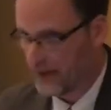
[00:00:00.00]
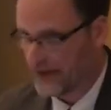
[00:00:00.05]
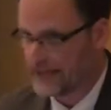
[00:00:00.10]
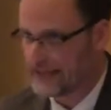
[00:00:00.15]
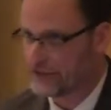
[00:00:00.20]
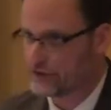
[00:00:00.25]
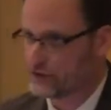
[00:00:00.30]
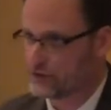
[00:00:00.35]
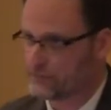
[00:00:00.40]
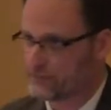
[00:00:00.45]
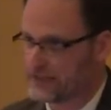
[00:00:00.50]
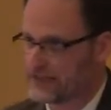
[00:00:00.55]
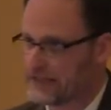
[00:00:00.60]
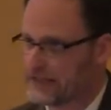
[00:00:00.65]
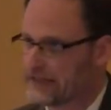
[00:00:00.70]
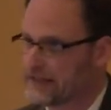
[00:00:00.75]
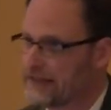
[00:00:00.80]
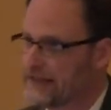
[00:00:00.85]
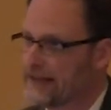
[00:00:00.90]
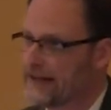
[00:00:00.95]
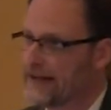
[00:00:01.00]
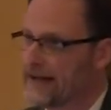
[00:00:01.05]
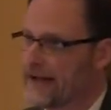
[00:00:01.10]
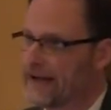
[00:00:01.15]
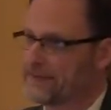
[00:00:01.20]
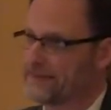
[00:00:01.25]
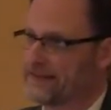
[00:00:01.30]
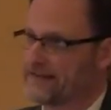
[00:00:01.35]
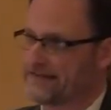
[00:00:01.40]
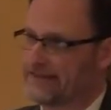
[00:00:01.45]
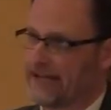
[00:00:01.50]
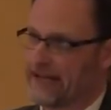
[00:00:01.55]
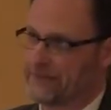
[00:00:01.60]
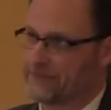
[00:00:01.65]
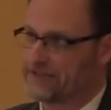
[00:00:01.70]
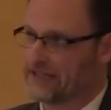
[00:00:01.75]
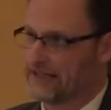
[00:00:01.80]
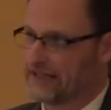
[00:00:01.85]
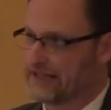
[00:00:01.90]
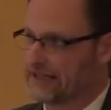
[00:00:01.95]
why he could be, at the same
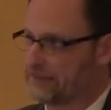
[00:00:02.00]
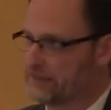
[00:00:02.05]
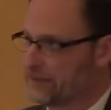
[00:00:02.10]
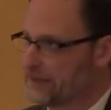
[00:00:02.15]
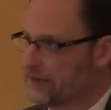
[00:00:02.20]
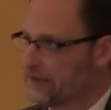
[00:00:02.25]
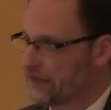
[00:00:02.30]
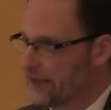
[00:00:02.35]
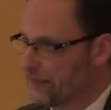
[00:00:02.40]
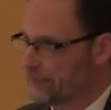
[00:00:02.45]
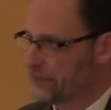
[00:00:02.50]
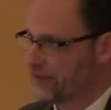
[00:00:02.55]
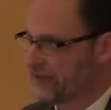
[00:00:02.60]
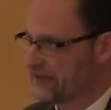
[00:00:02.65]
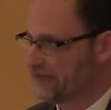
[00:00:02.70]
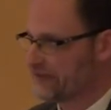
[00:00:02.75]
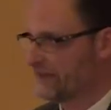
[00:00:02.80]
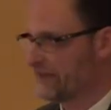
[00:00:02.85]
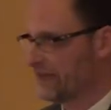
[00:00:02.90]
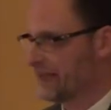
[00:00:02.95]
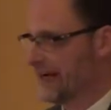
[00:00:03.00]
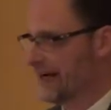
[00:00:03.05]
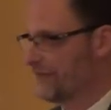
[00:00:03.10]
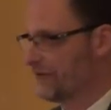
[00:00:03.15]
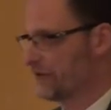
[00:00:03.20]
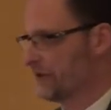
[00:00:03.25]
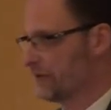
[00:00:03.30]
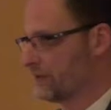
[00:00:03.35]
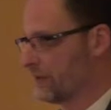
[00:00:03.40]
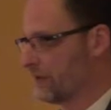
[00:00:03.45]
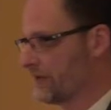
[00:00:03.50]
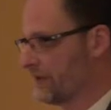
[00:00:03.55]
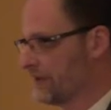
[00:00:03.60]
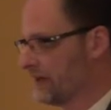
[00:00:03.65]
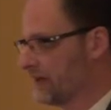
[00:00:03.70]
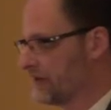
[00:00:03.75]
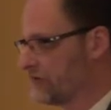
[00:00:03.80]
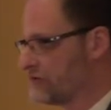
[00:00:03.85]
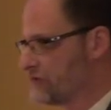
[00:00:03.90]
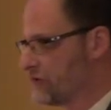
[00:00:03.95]
time, a priest of the African
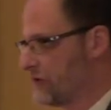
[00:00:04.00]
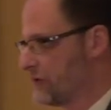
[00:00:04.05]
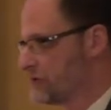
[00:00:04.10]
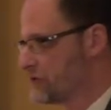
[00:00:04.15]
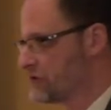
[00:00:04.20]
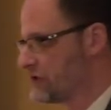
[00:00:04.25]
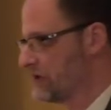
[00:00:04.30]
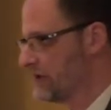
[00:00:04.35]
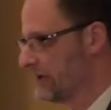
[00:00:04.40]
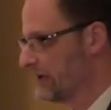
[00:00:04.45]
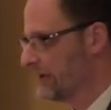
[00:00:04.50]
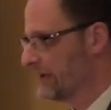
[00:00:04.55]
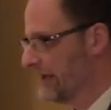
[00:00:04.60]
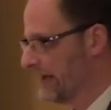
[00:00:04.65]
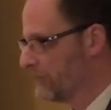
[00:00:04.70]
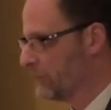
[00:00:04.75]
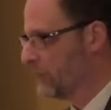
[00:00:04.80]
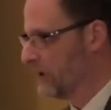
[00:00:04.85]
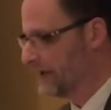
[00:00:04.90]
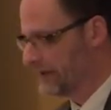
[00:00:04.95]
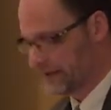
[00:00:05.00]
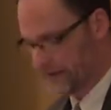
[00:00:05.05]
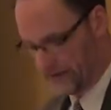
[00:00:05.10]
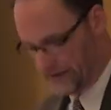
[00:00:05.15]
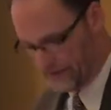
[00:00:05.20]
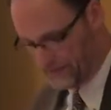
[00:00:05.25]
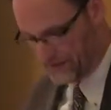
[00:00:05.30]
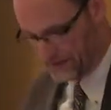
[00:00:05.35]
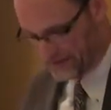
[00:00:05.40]
Orthodox Church and one of